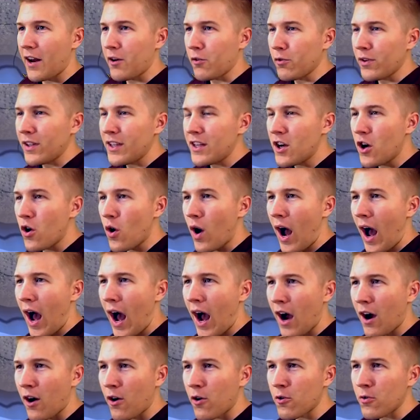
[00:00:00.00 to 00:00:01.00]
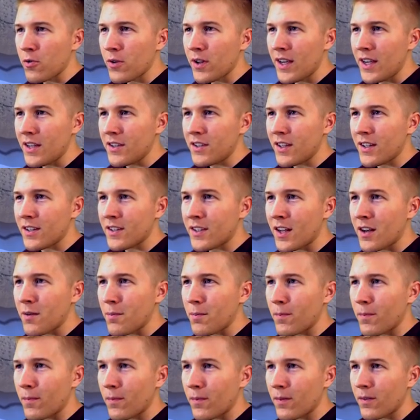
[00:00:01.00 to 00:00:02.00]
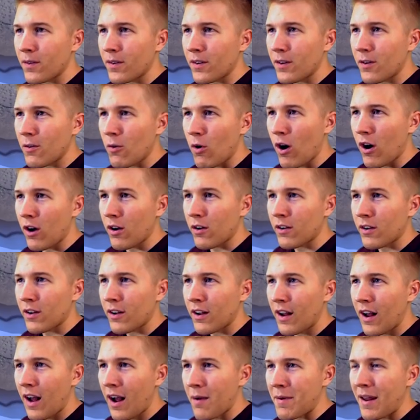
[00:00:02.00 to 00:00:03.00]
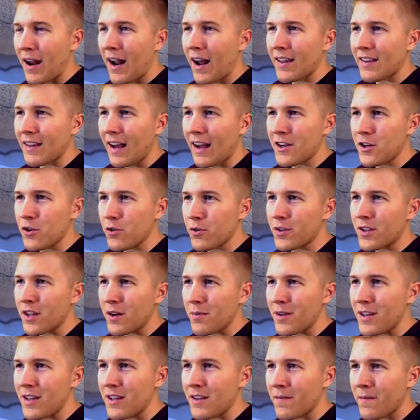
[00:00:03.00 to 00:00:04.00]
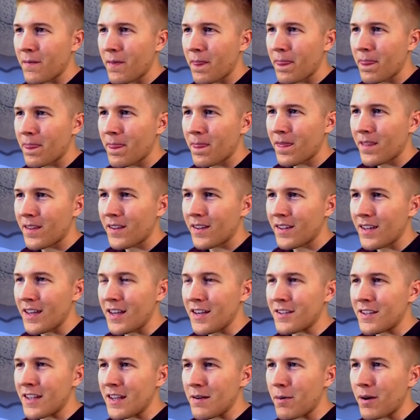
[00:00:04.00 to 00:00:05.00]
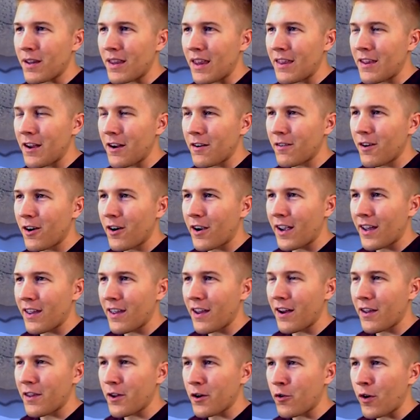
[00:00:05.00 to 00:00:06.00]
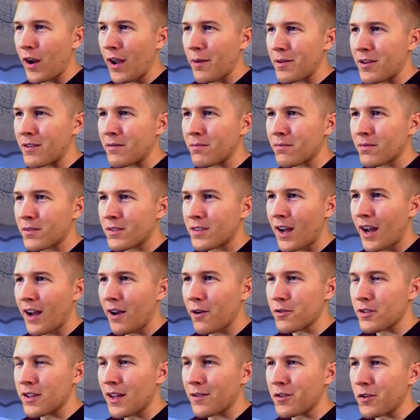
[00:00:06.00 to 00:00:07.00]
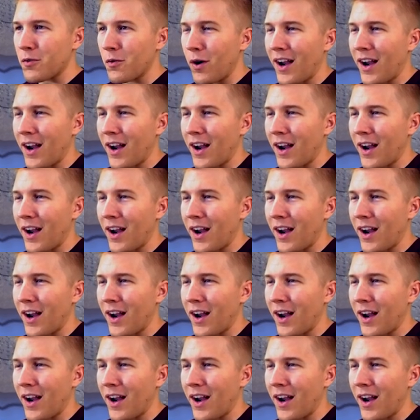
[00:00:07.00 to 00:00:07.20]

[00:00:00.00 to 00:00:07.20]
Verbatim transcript: I don't really know how easy it's gonna, well, I mean, I knew it was gonna be easy, but okay, yeah, they're grabbing tiles left and